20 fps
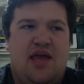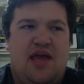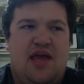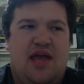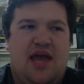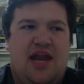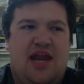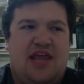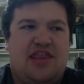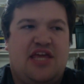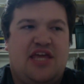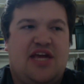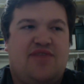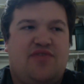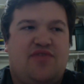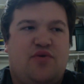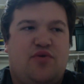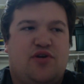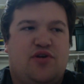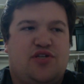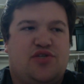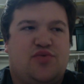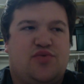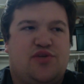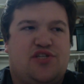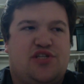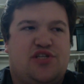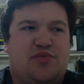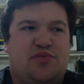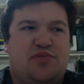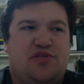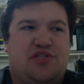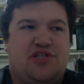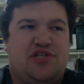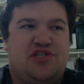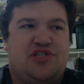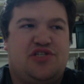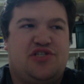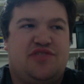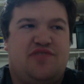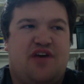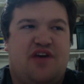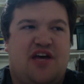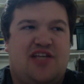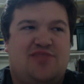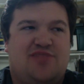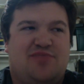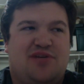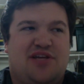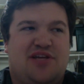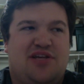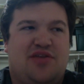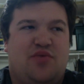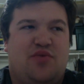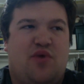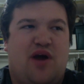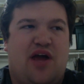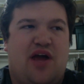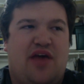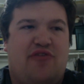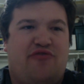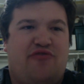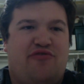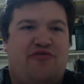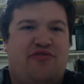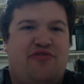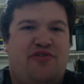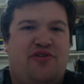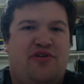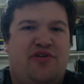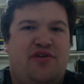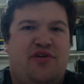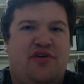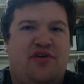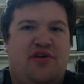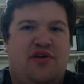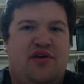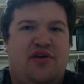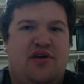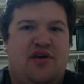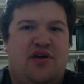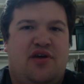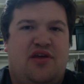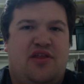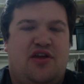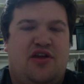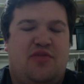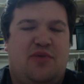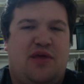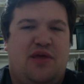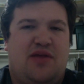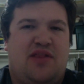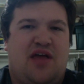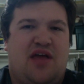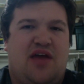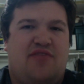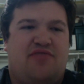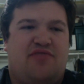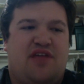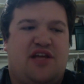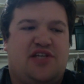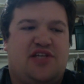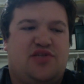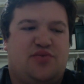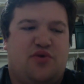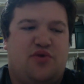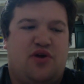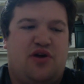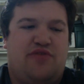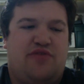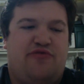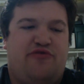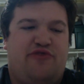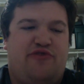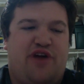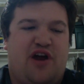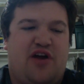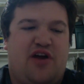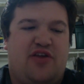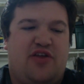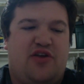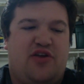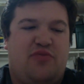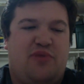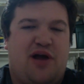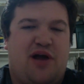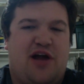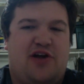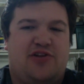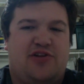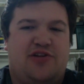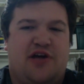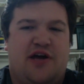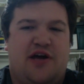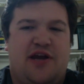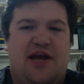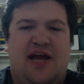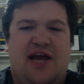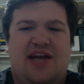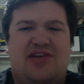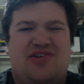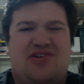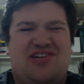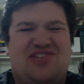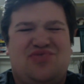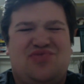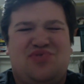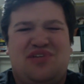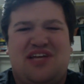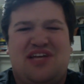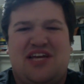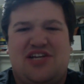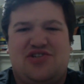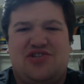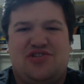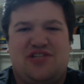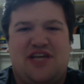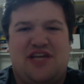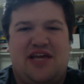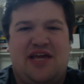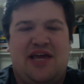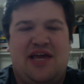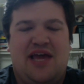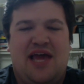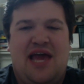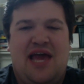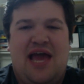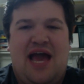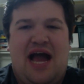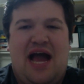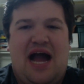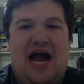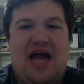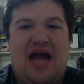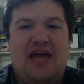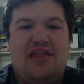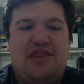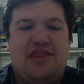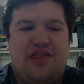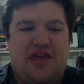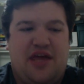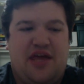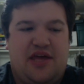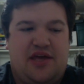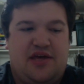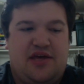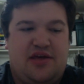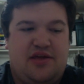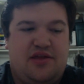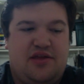And I think if you were to switch the positions of the husband and the wife, there'd be a lot of things that were unfair that are piled on. I don't know, it's really interesting. I think